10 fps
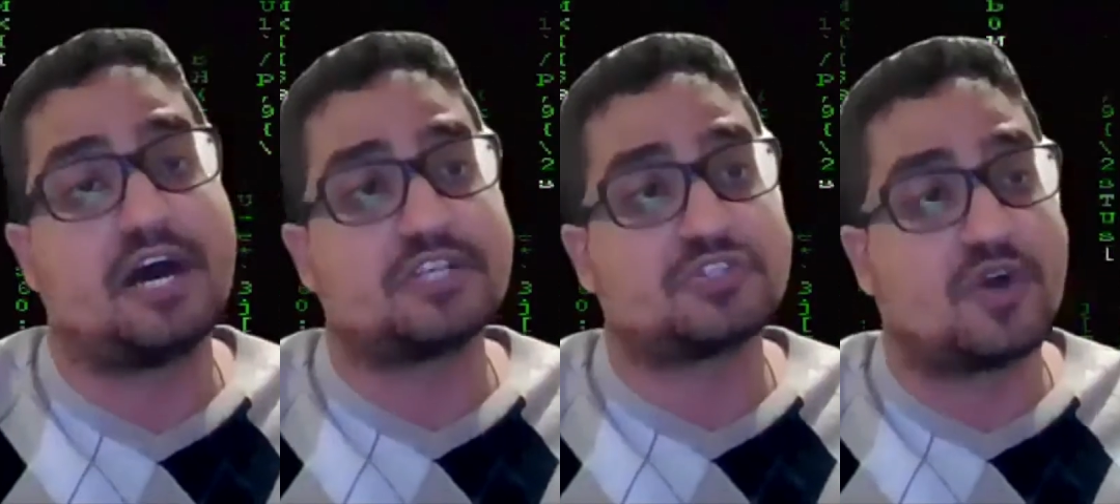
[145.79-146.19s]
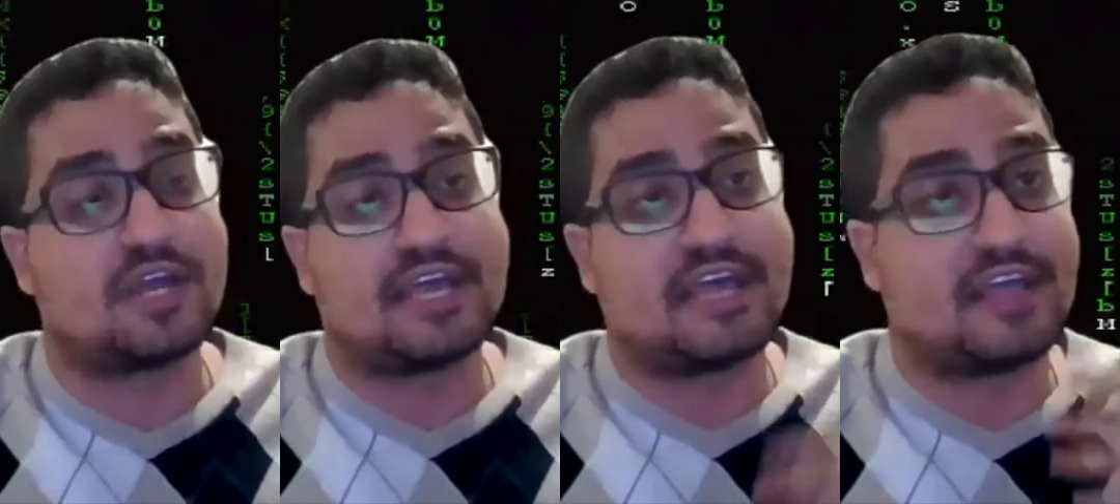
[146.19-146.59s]
So
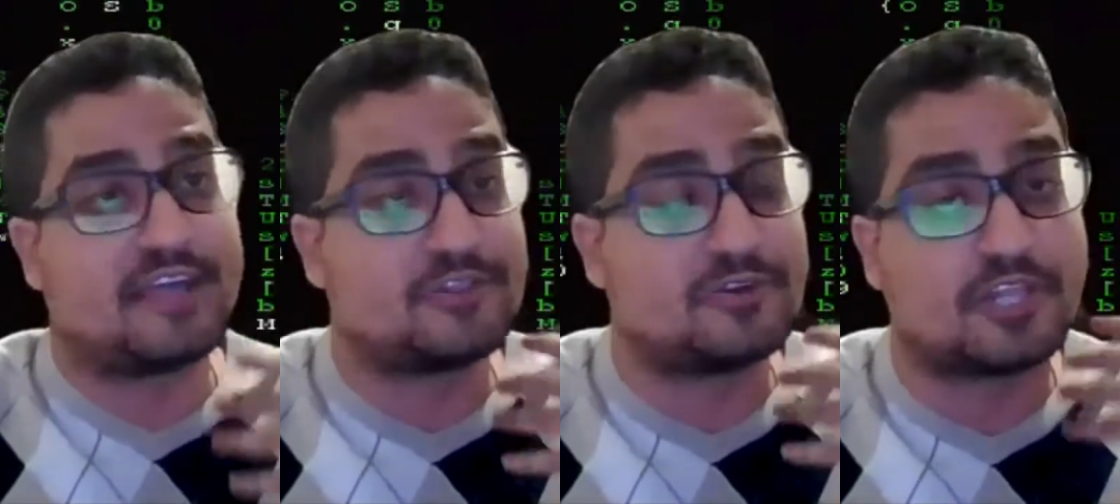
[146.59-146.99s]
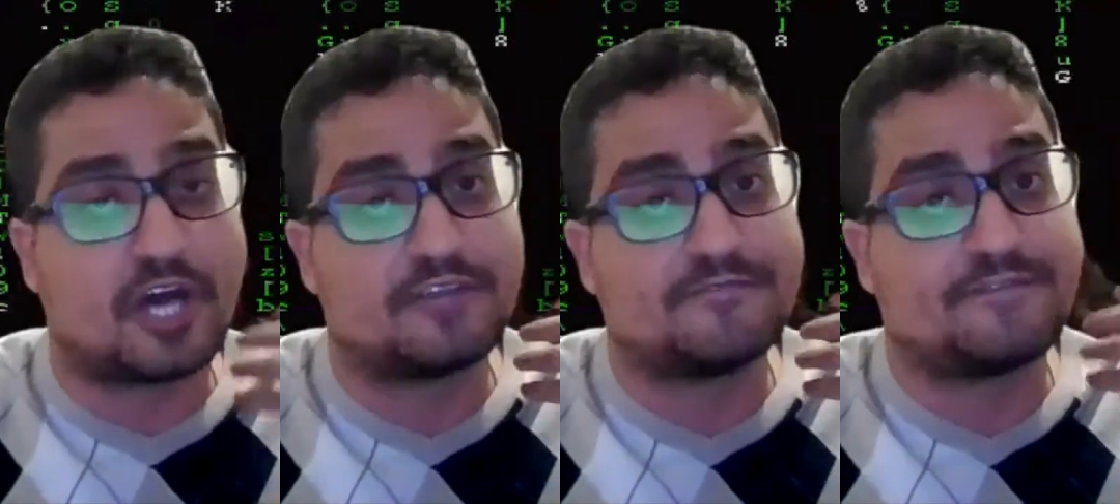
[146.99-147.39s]
I learned a lot
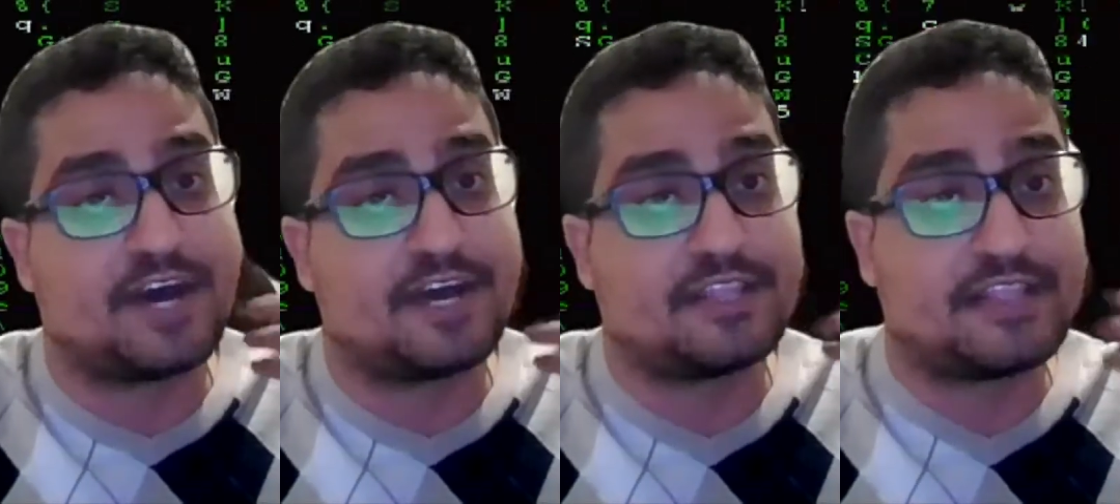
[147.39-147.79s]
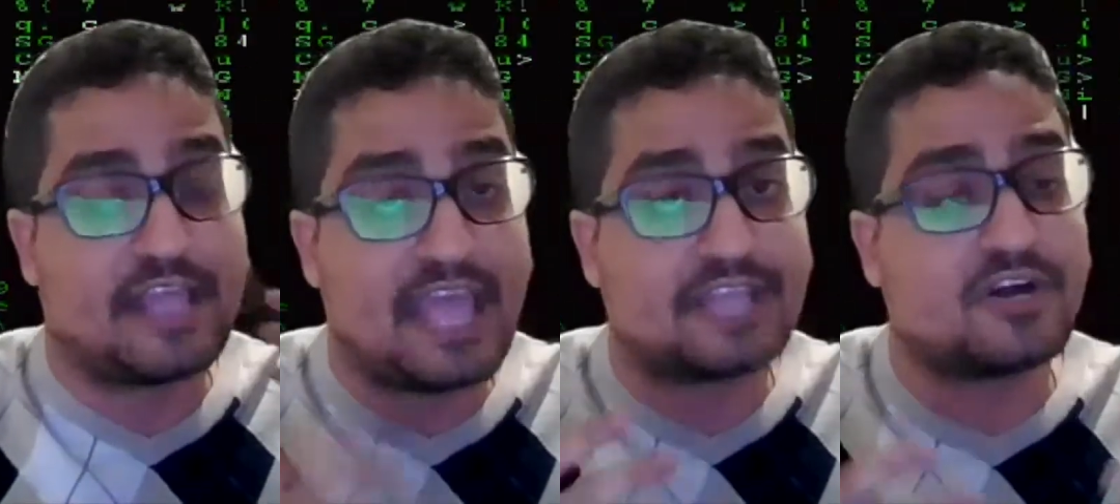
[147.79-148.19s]
of
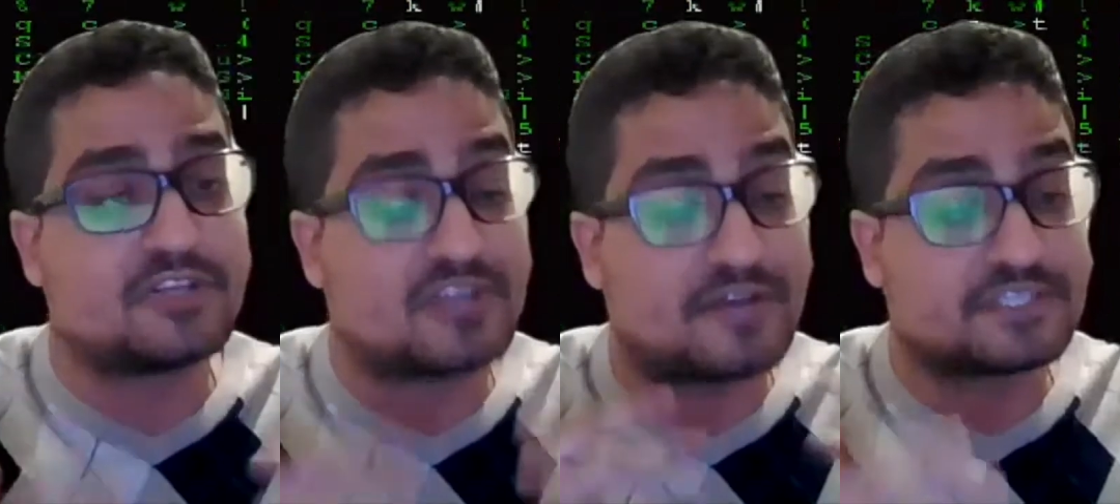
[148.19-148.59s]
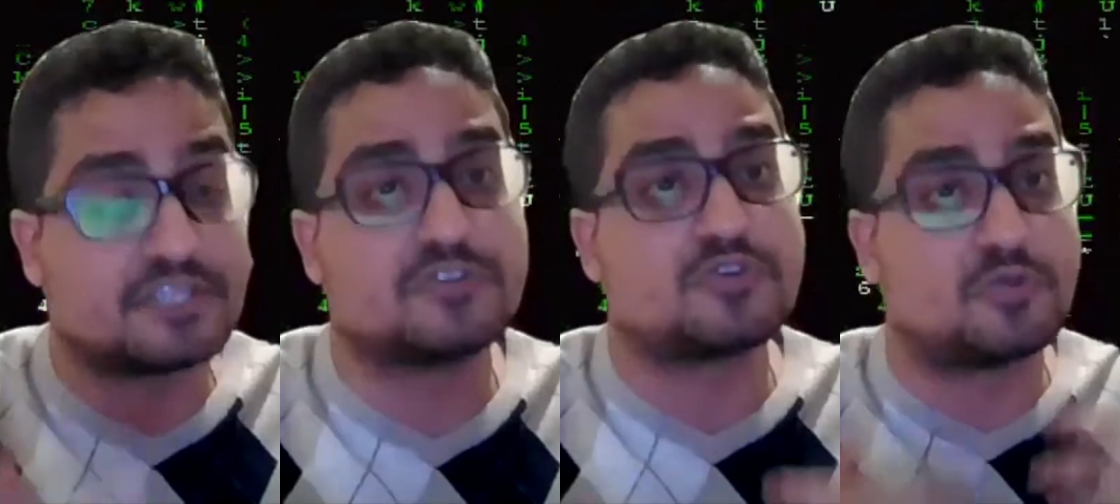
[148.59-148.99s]
hands-on soft
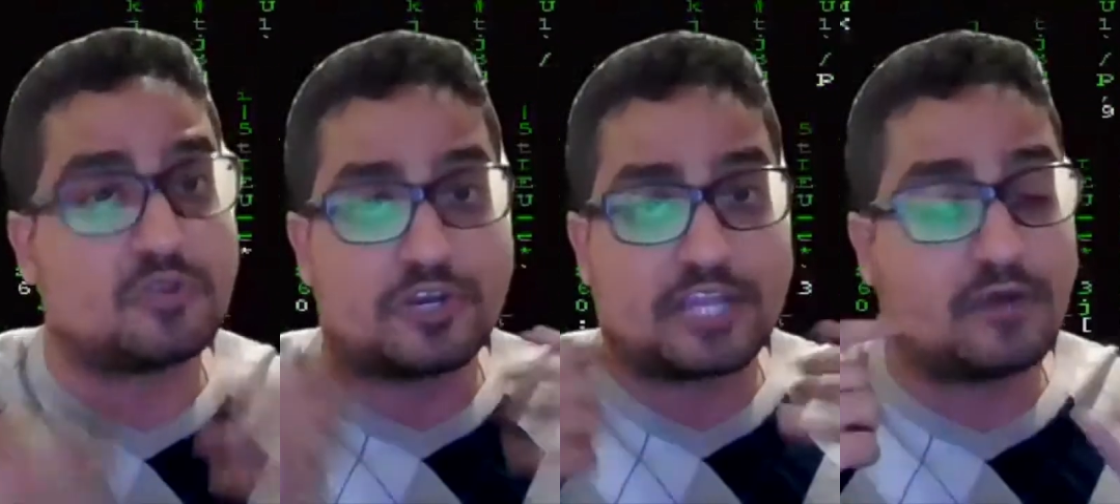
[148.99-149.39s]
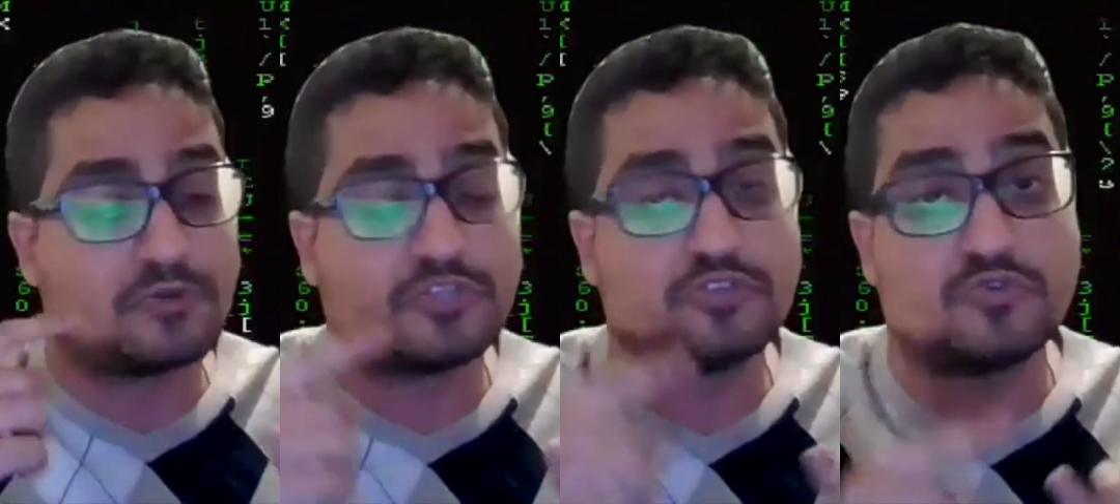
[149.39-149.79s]
skills. So learning how
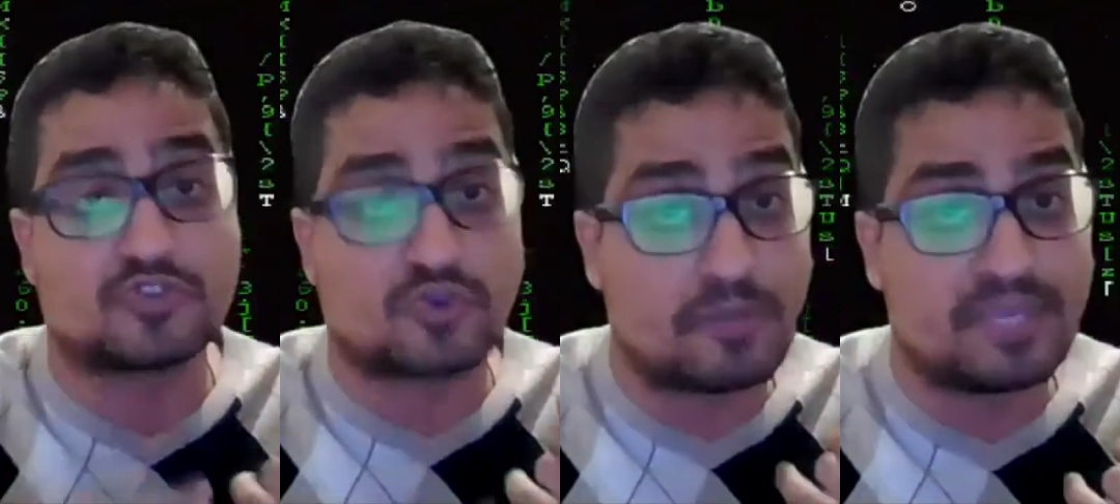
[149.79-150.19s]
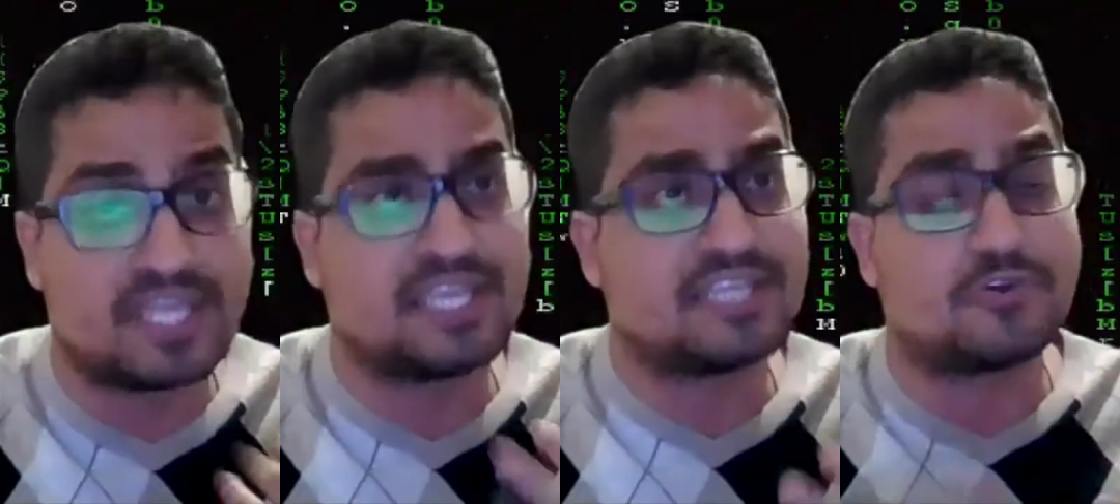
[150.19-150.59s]
to do Scrum
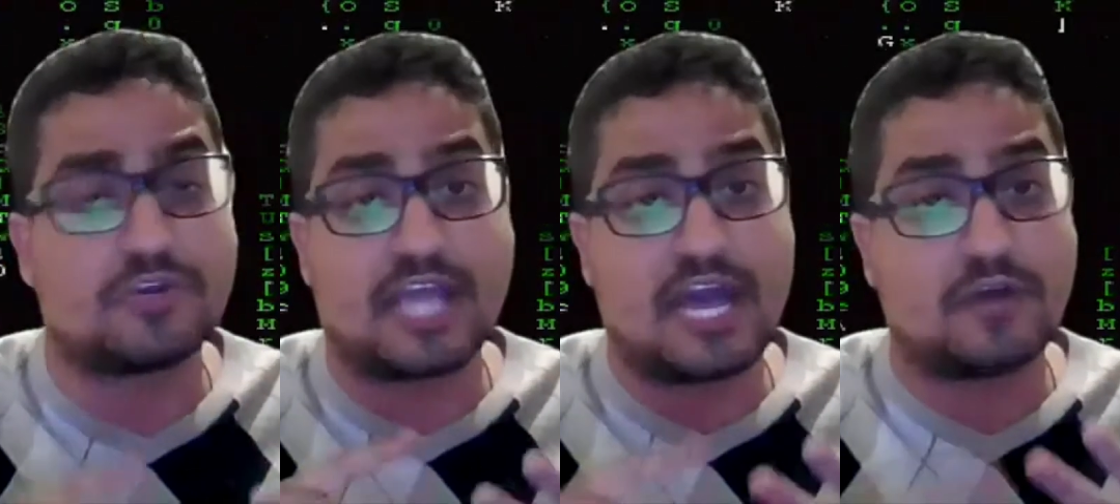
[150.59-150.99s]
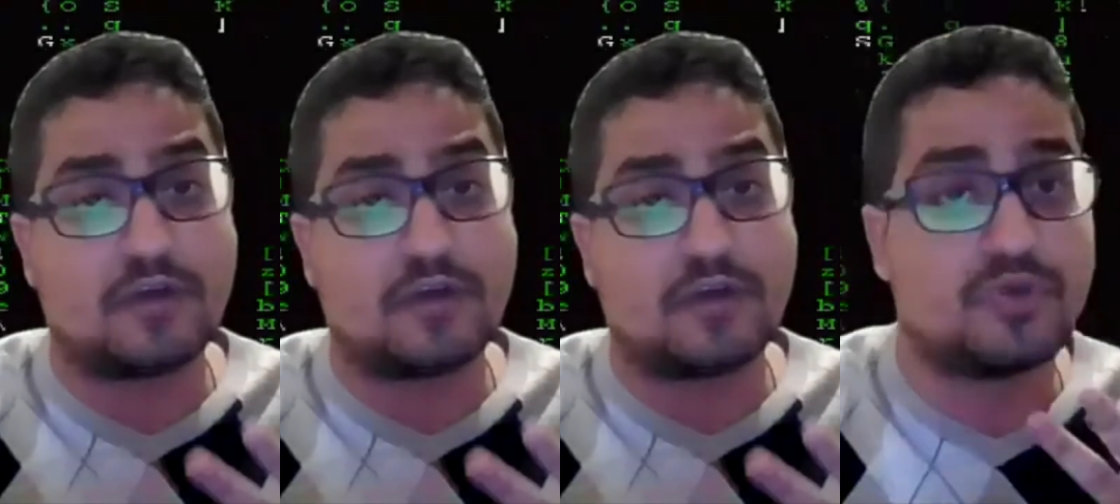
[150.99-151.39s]
meetings, learning how to